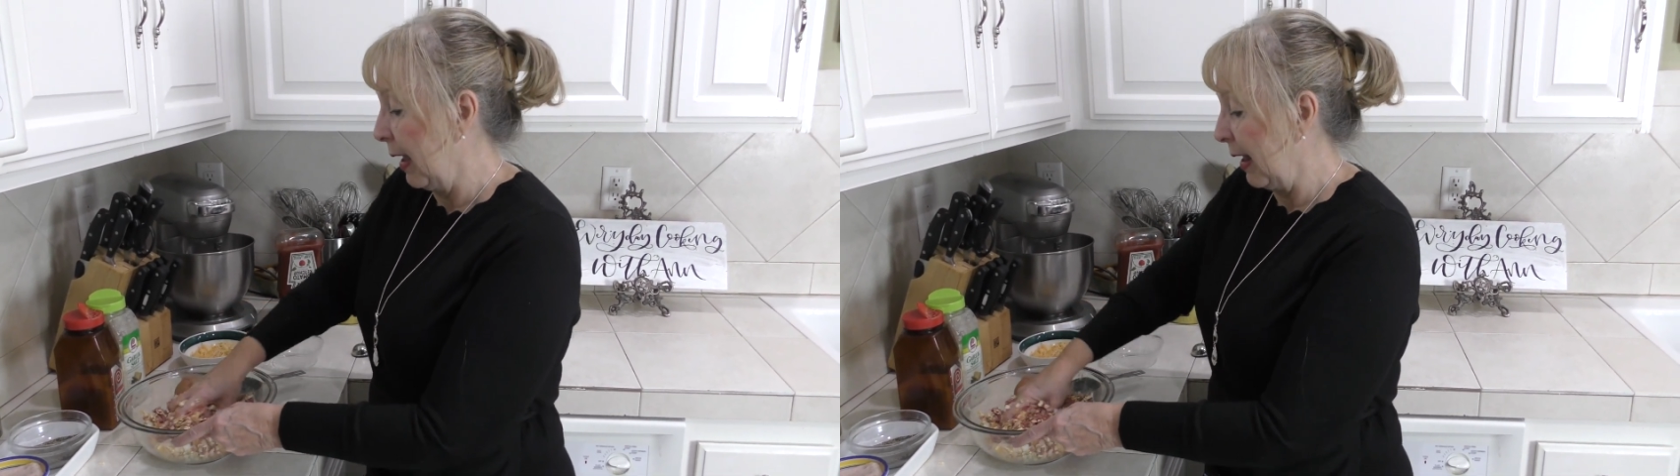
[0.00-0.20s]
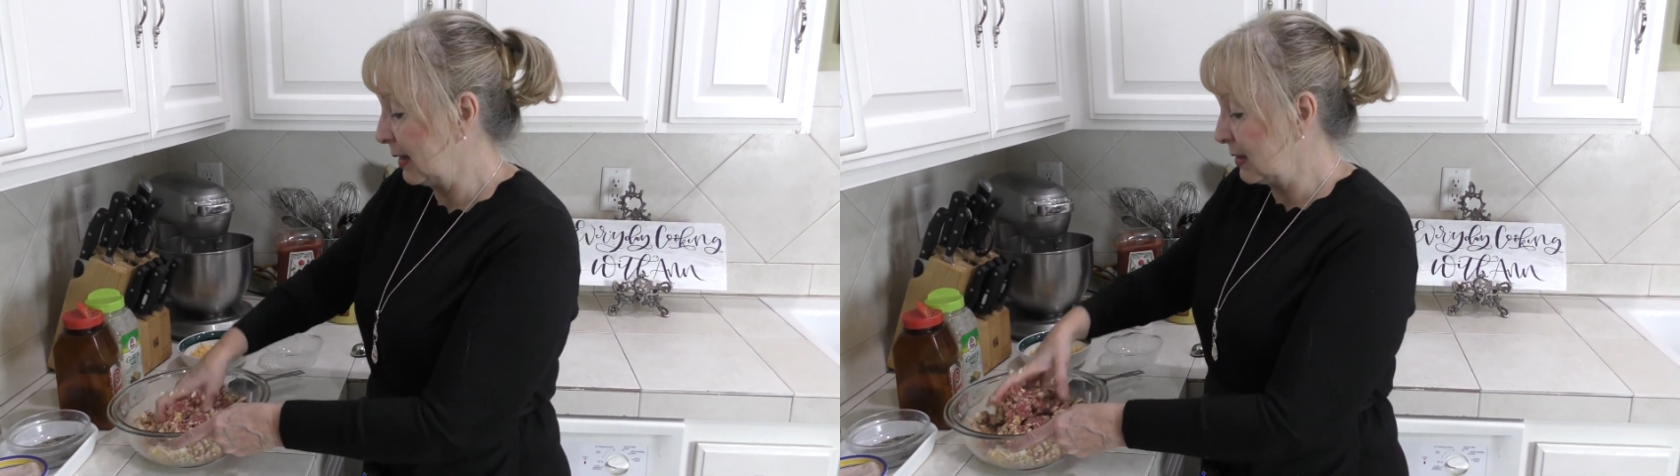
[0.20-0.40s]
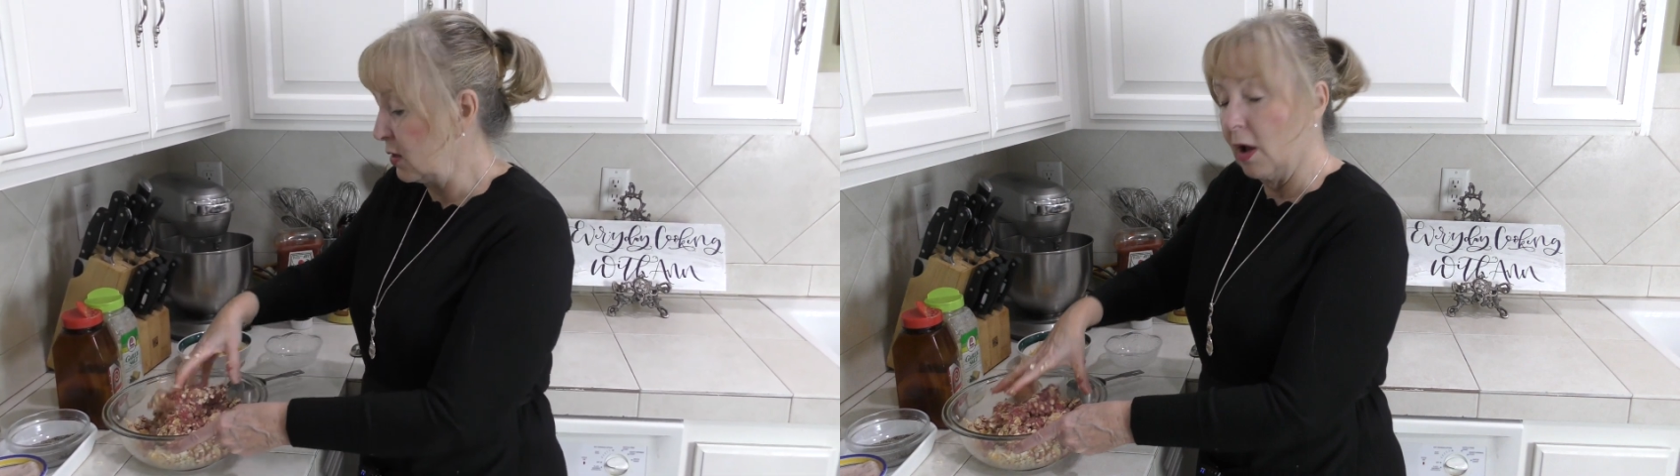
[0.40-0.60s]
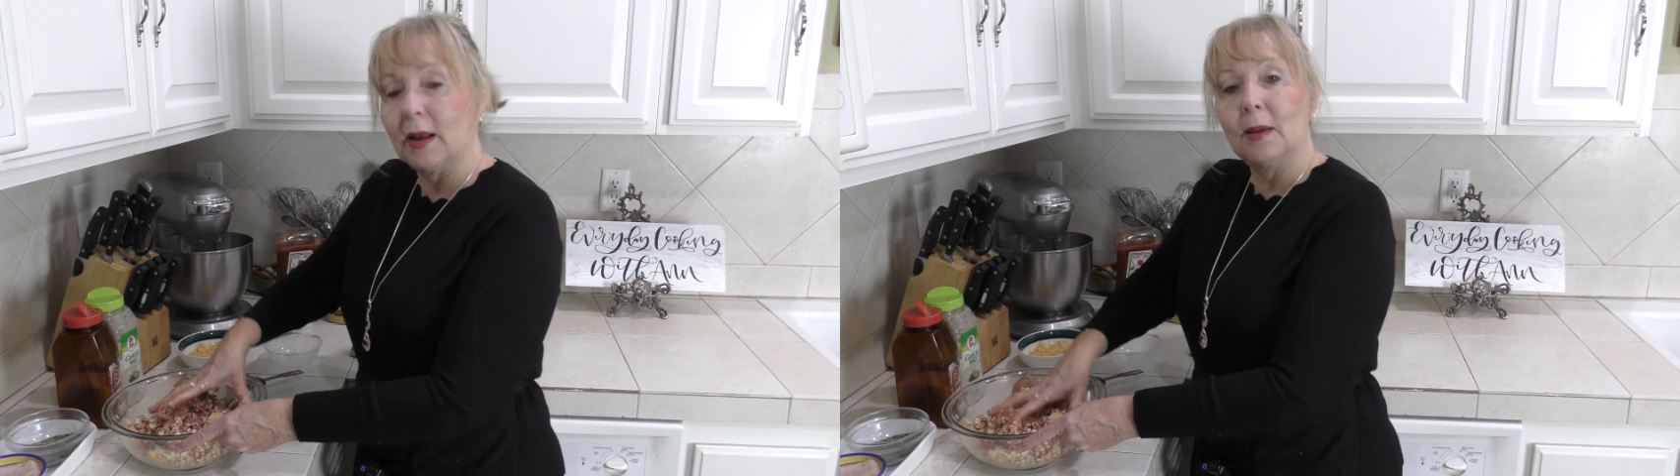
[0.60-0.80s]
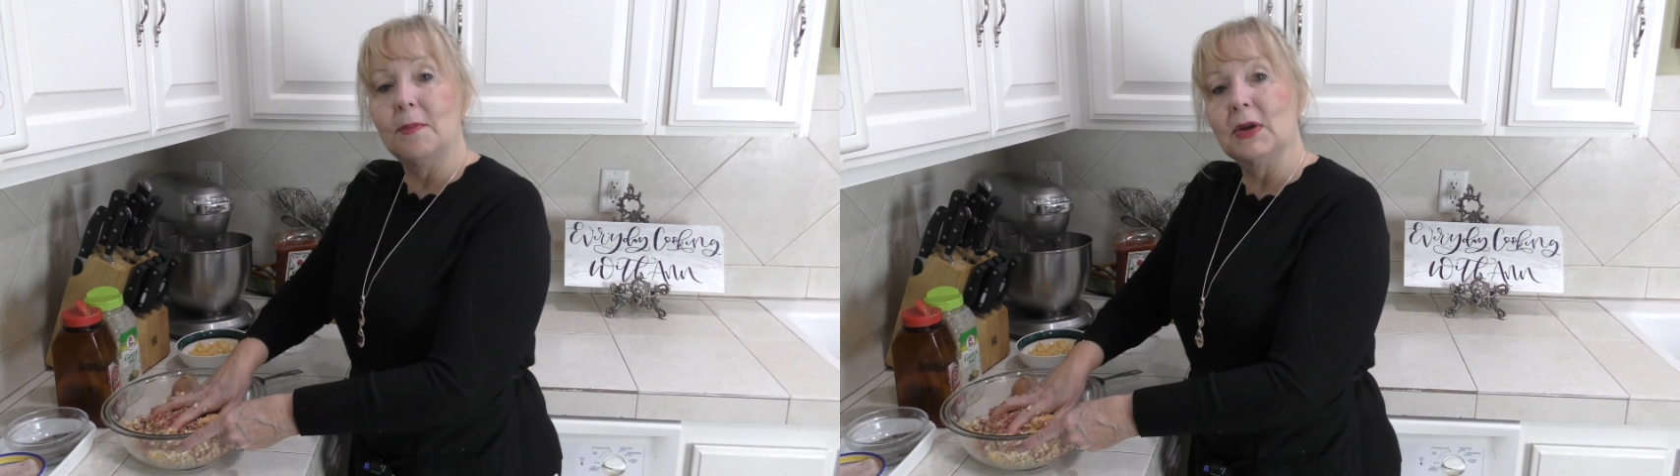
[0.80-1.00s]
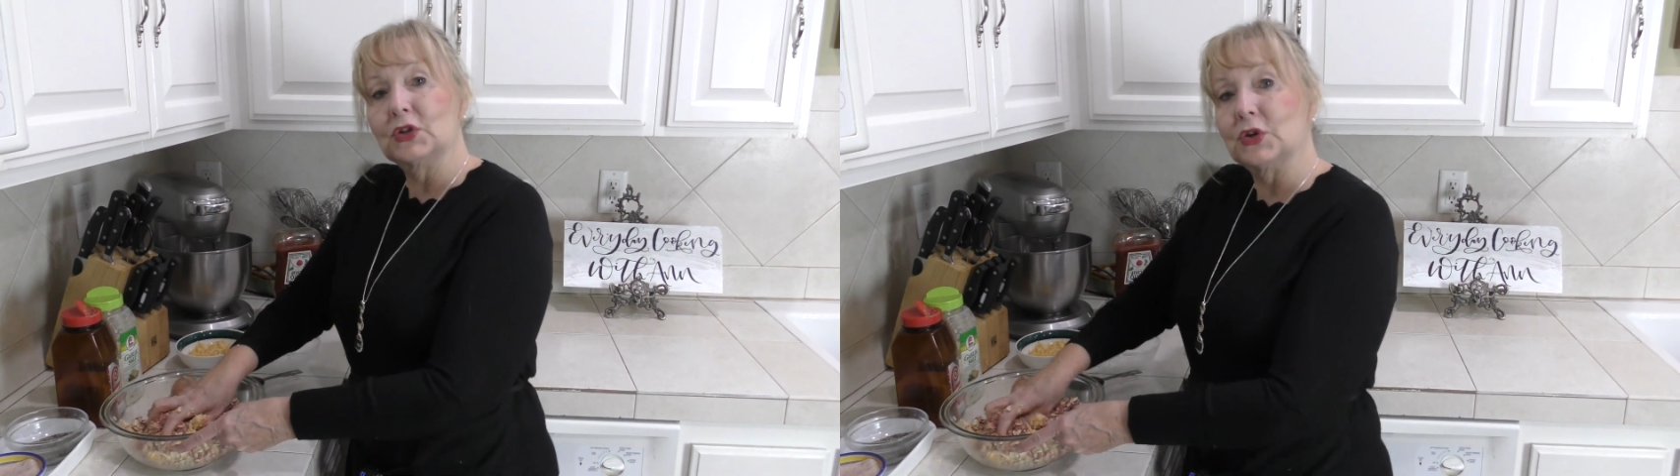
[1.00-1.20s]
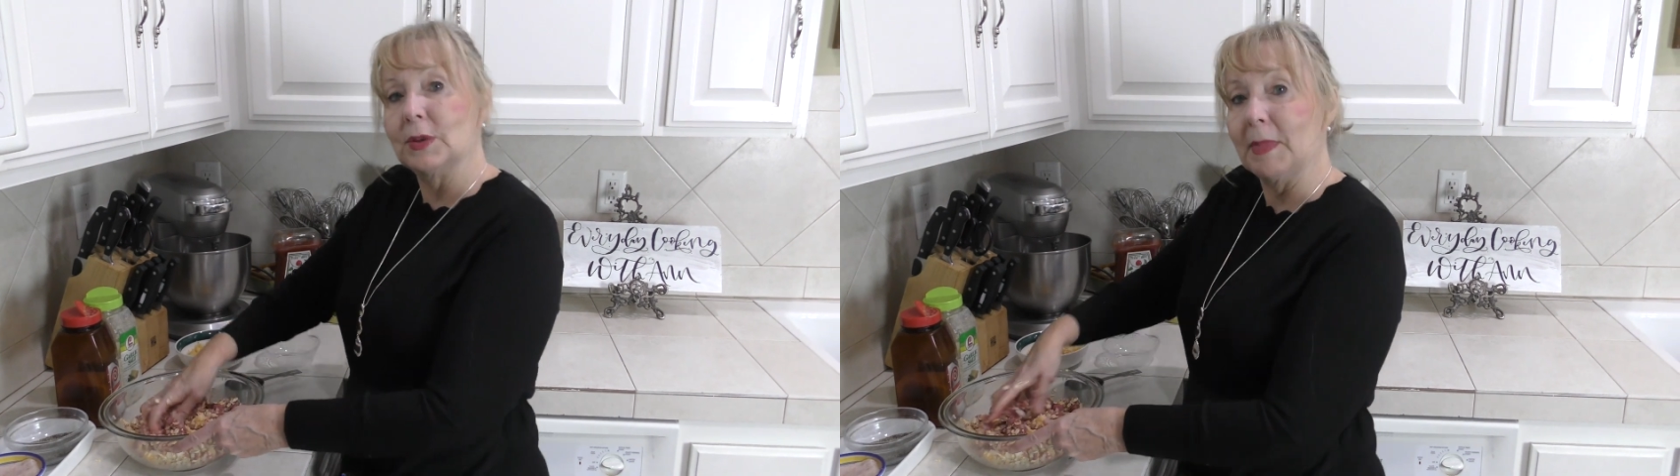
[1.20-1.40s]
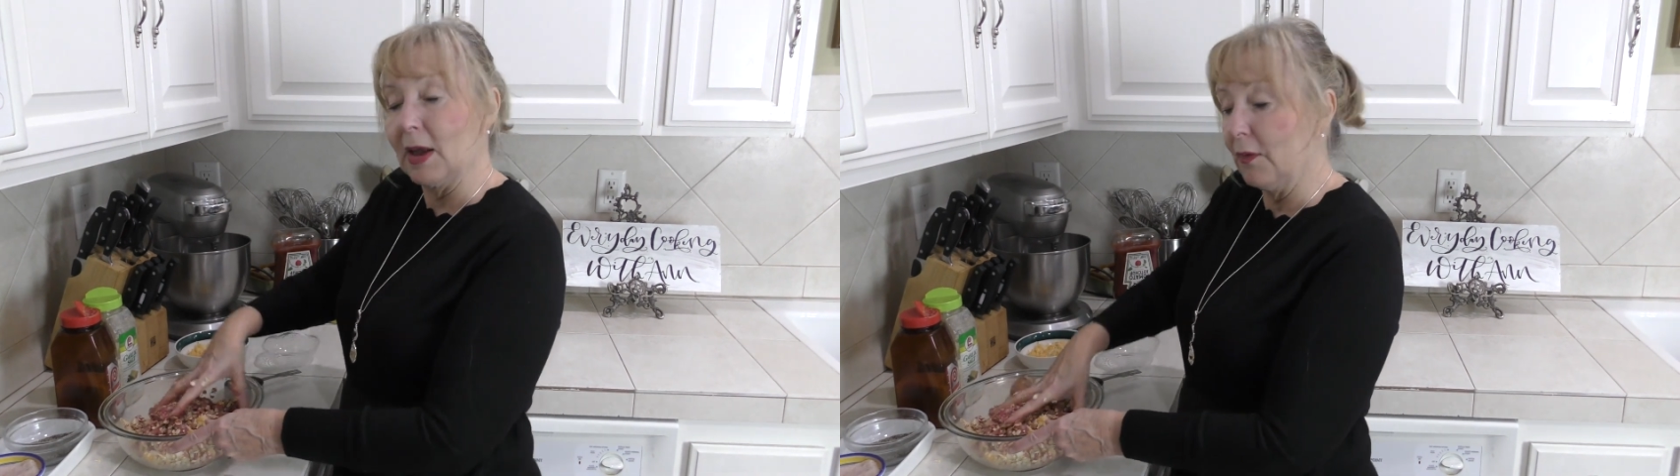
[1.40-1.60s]
It's not a measured
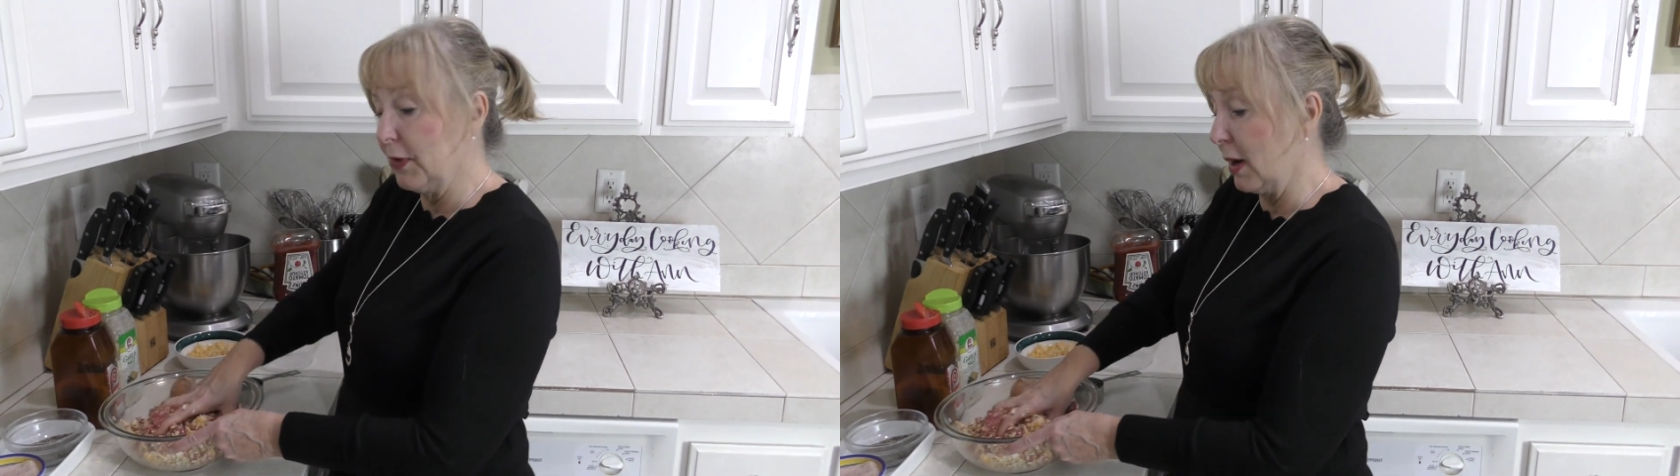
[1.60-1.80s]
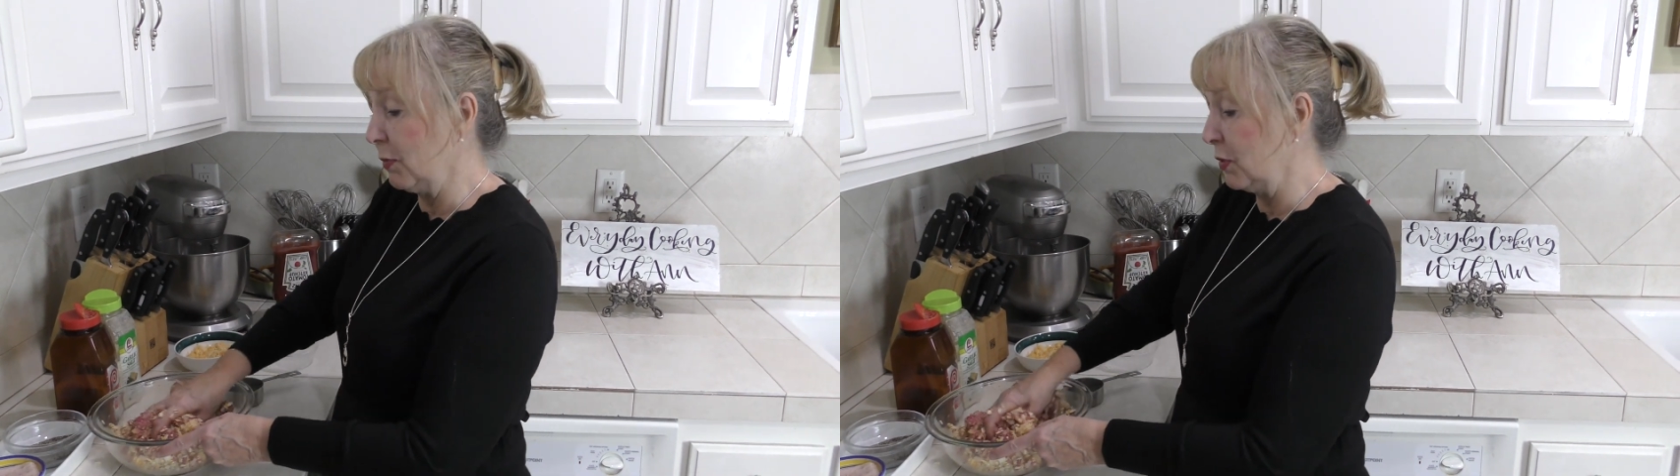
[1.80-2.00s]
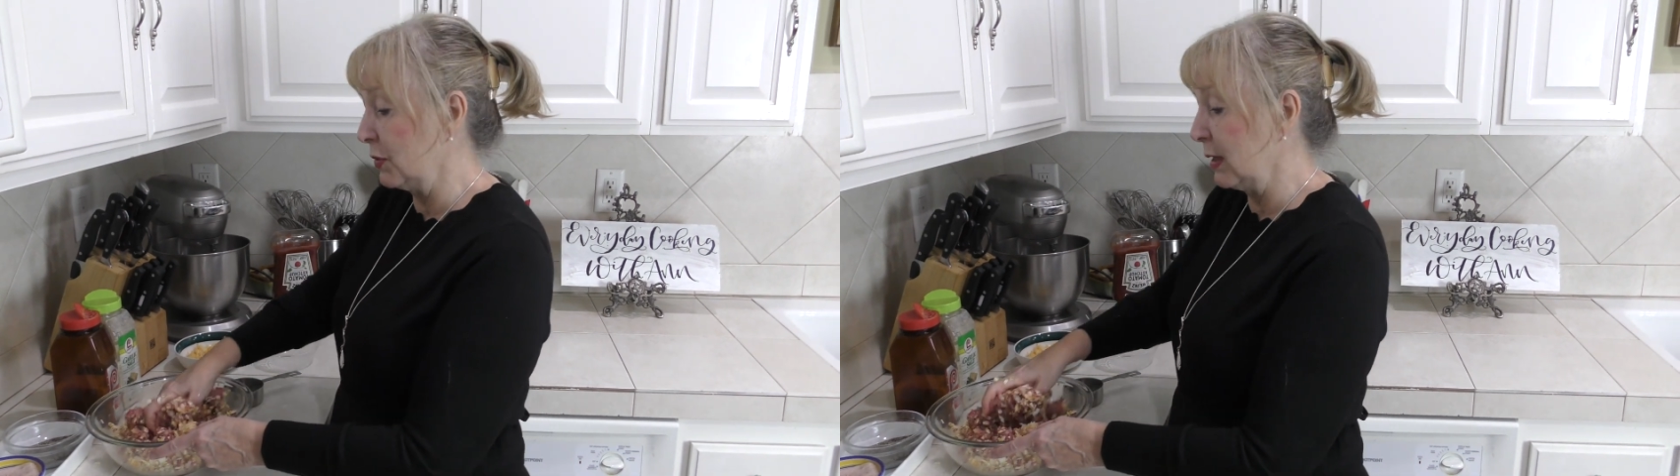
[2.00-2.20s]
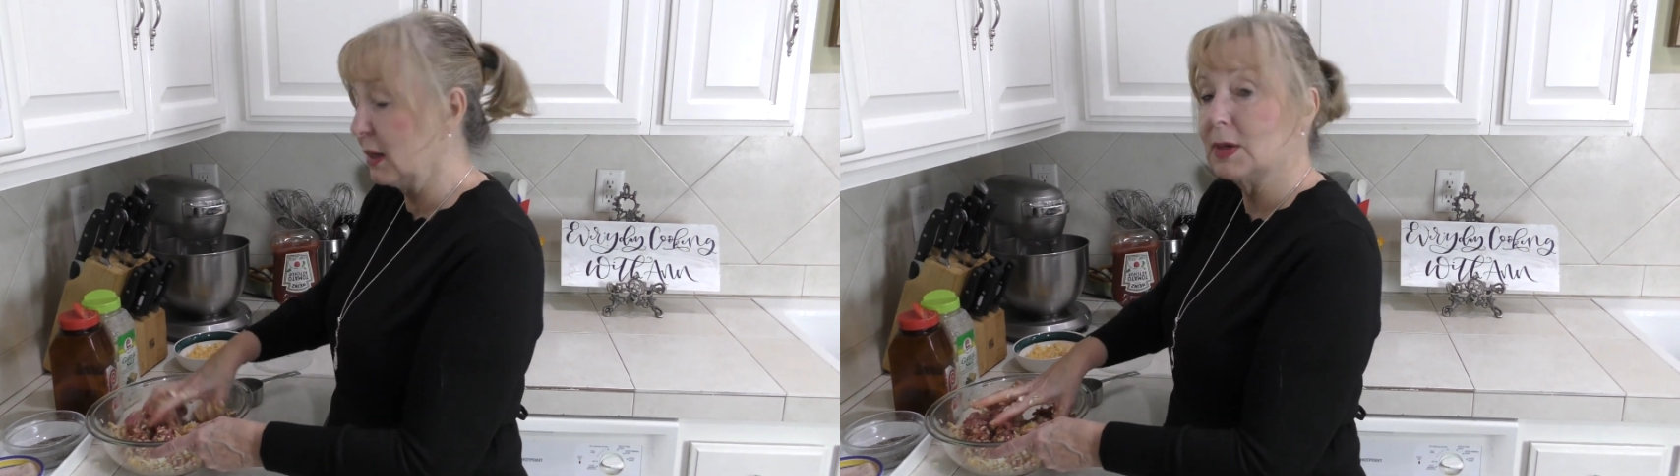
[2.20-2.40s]
amount that I'm using,